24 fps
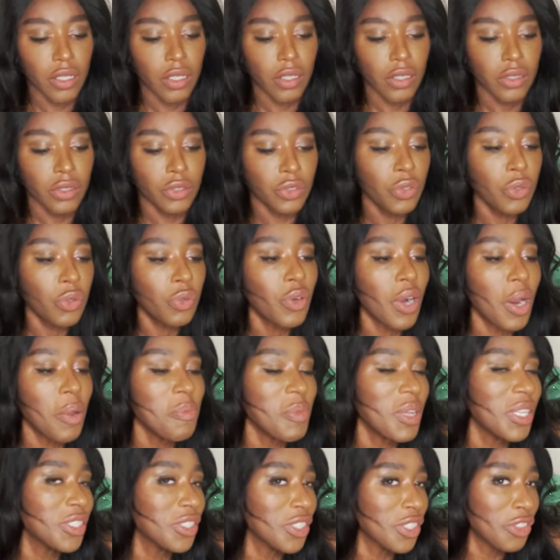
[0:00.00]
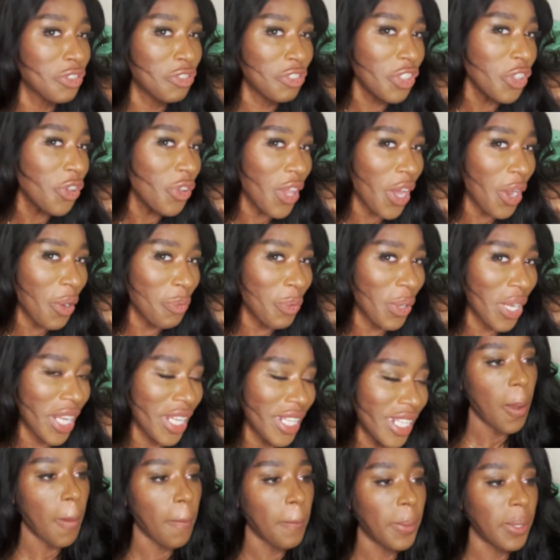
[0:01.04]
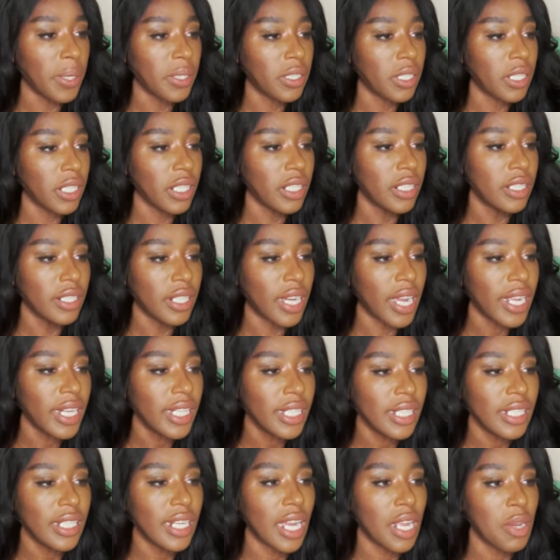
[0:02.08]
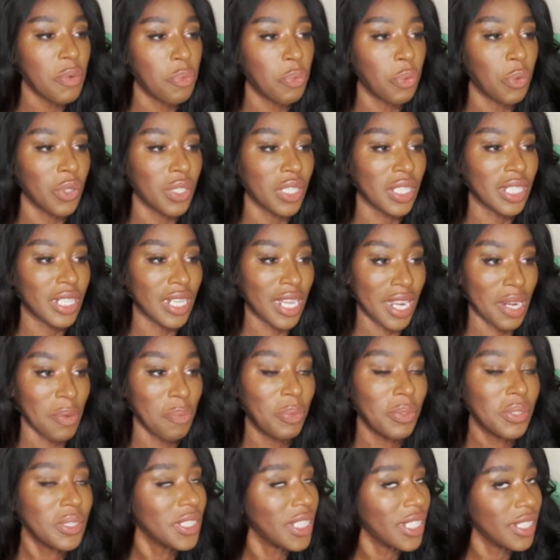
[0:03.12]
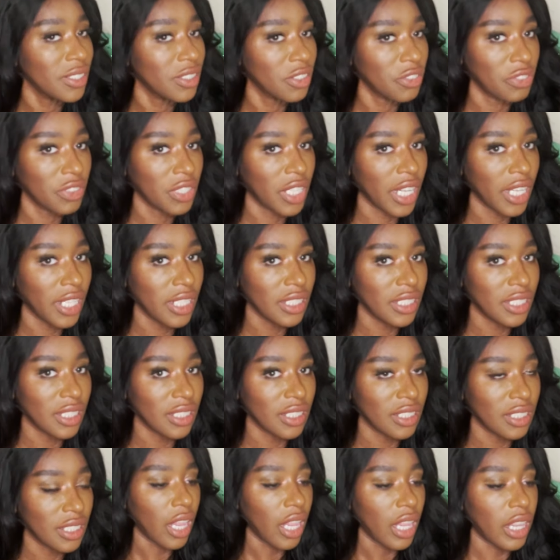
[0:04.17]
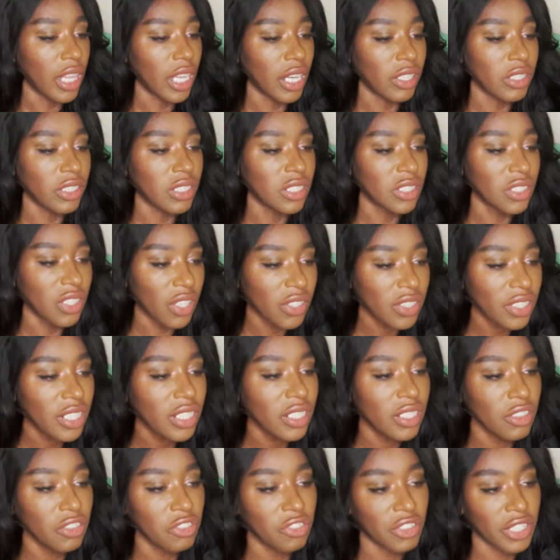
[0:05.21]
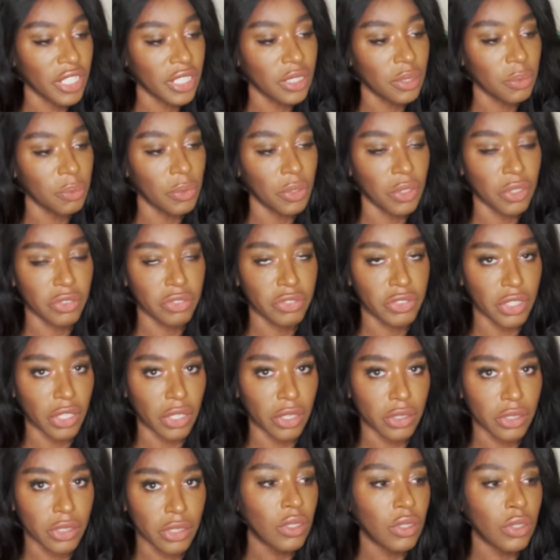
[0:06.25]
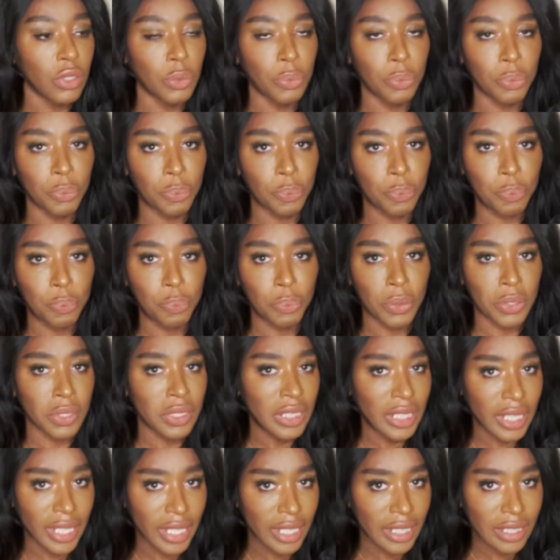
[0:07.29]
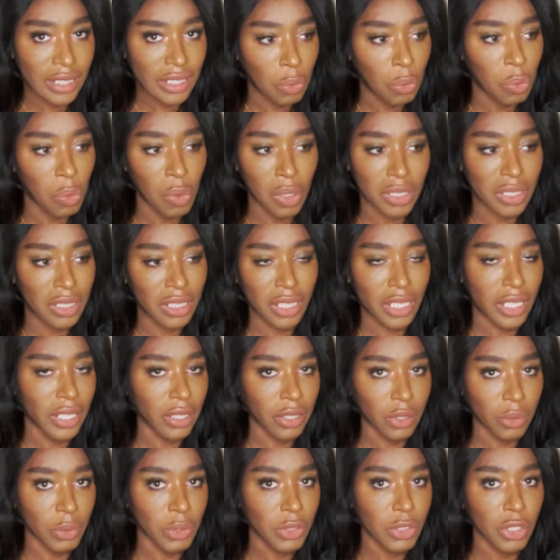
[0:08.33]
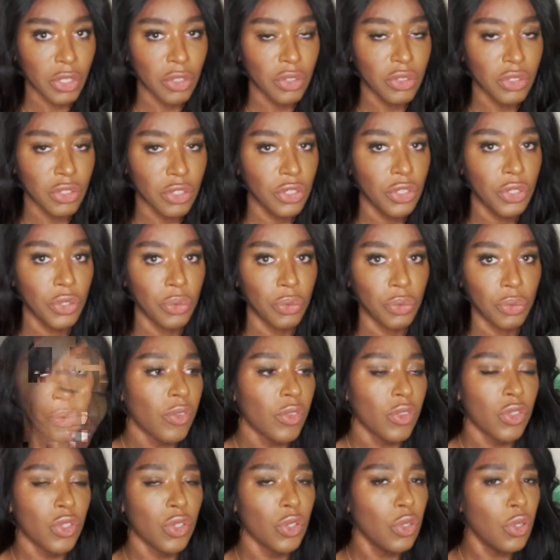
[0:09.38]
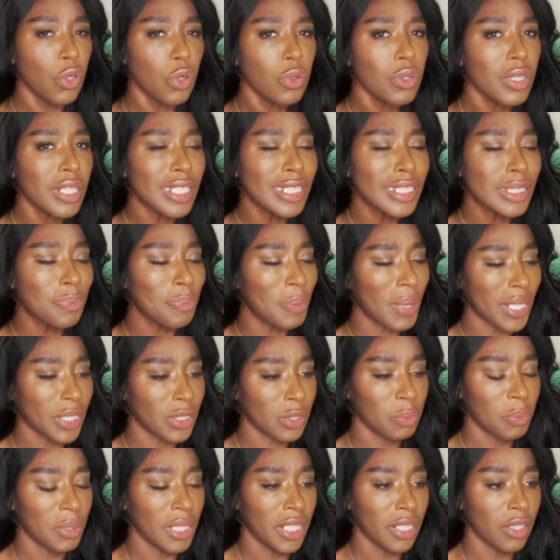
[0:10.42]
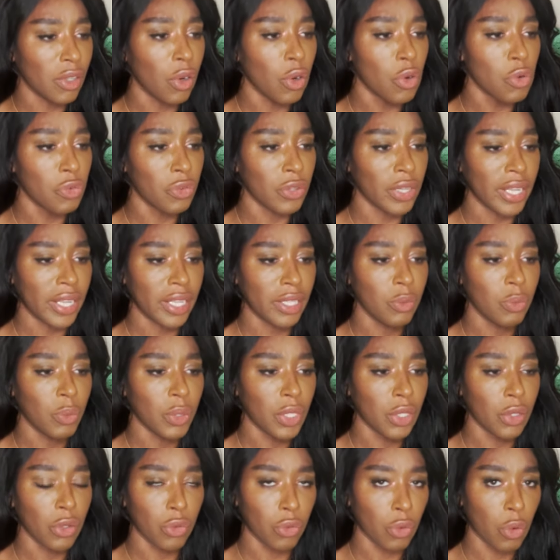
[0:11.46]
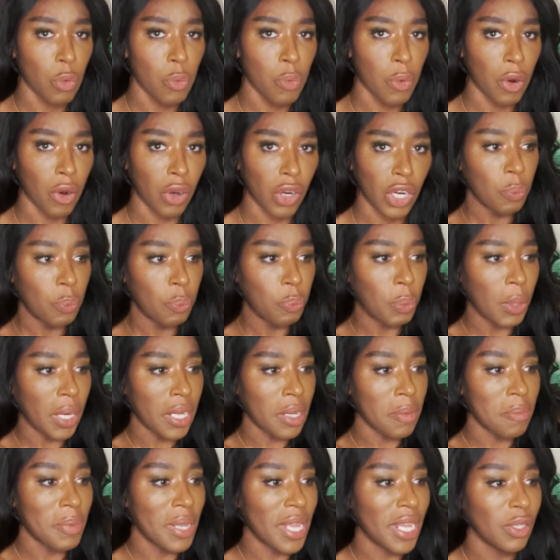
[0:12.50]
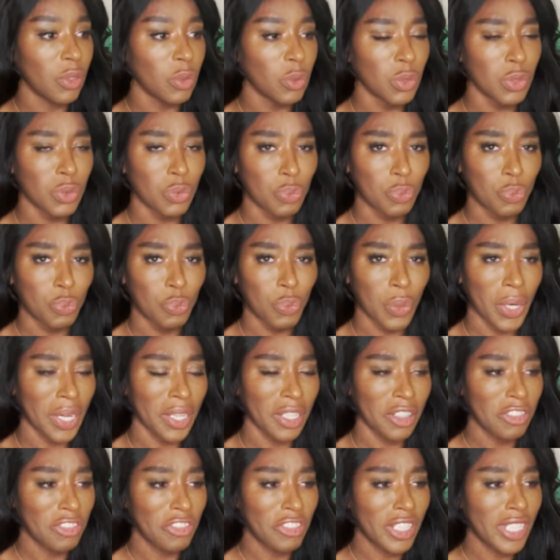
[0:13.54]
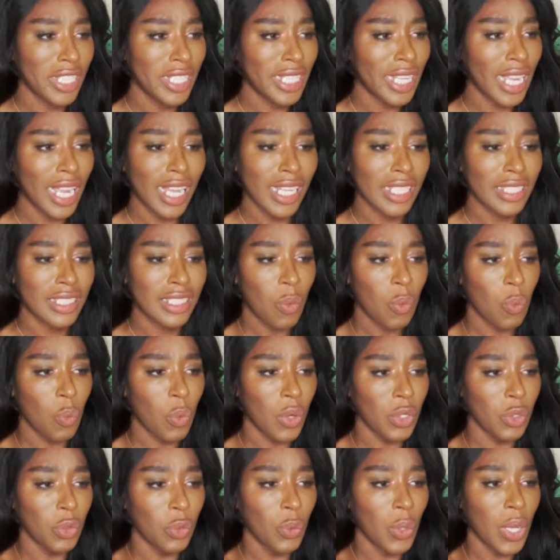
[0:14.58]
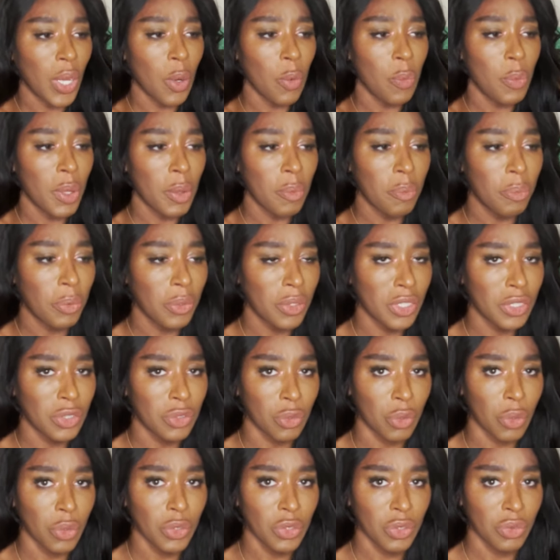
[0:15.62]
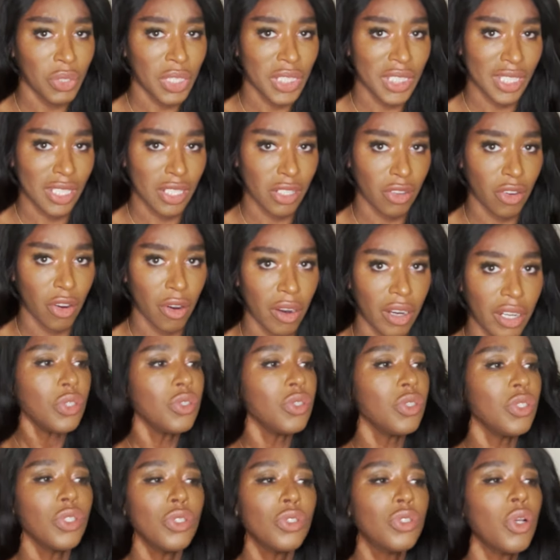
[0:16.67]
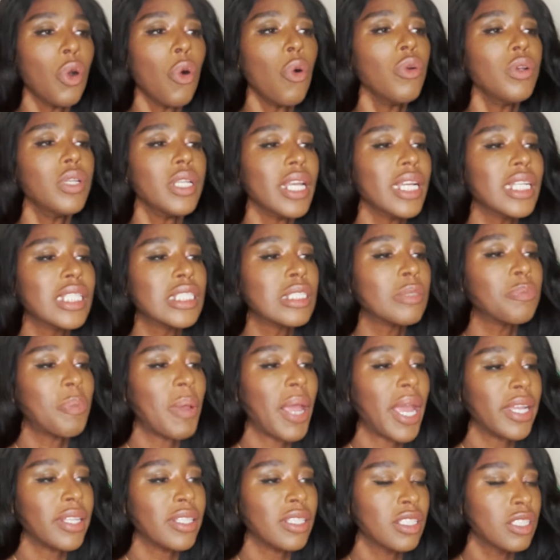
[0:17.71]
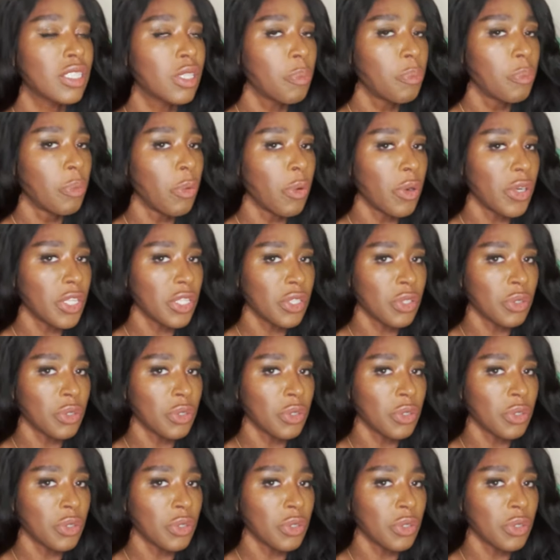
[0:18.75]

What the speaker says: True crime makes us feel that way, but in 99.9% of the cases, there's nothing the victim could have done to predict what the killer was going to do. You don't expect to be hit over the head with a crowbar by a man who's wearing a fake cast when you help him put his groceries in the car. You don't expect the boy you